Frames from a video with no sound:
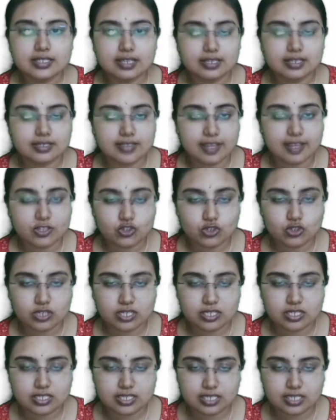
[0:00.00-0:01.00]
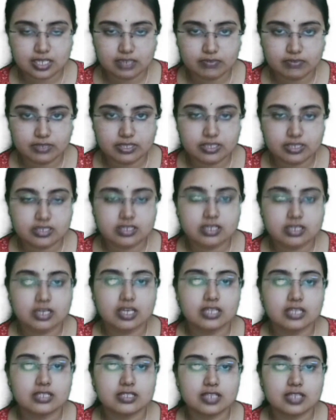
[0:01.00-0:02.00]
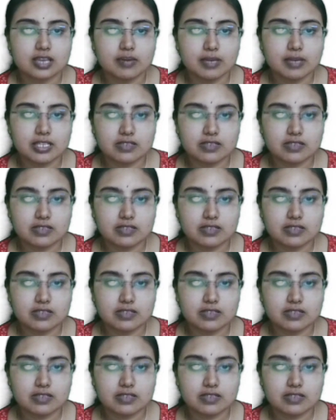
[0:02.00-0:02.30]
that is angiotensin converting enzyme,